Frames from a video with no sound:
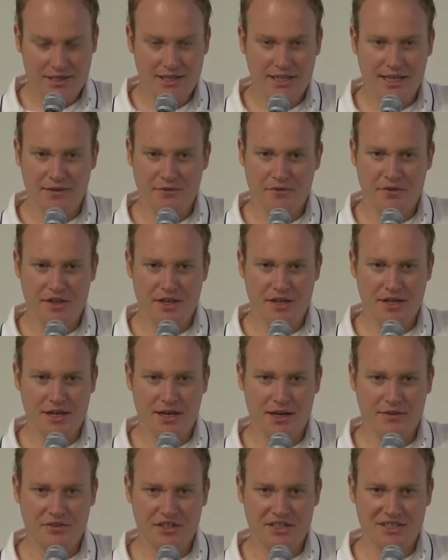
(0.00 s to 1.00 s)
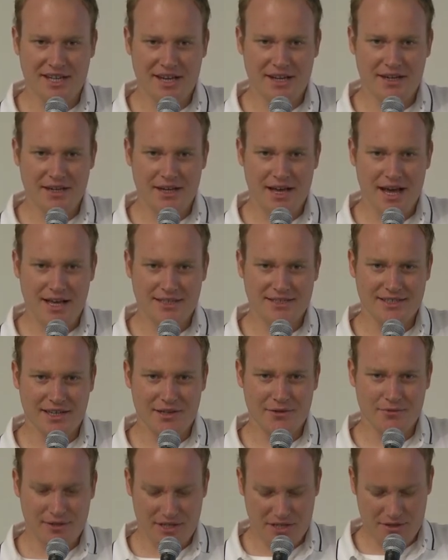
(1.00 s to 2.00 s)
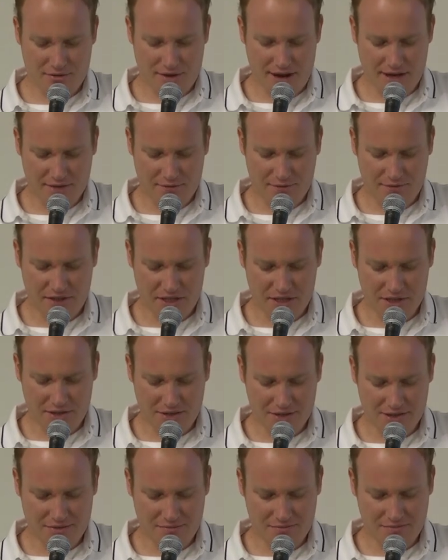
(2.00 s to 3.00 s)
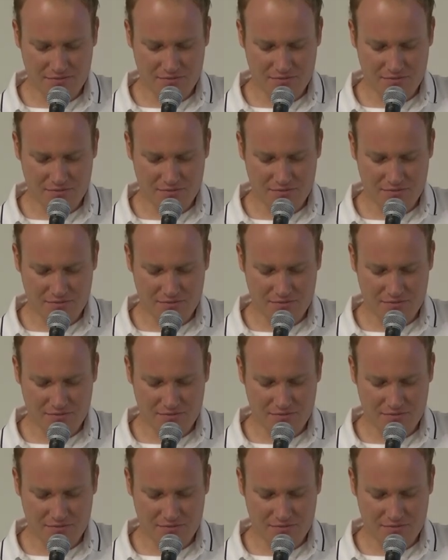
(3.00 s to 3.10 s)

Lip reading: if the data has a redirect field,